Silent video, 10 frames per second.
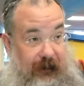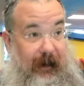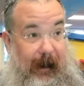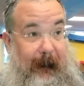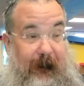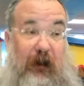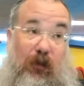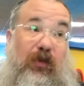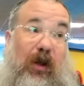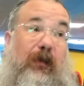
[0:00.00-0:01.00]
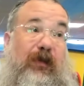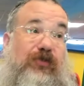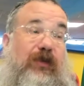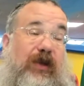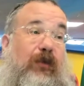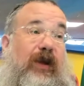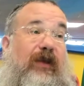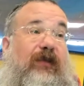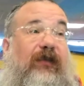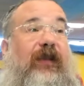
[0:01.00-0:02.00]
Yeah, and we'll talk about the tricky
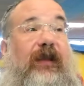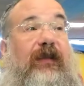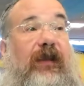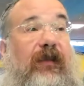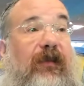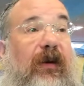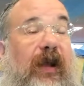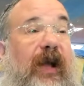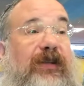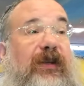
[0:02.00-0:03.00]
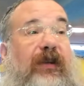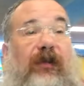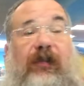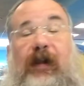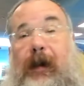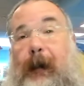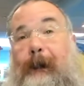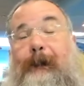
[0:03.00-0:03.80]
ways that the Yetzirah actually does that. Yeah.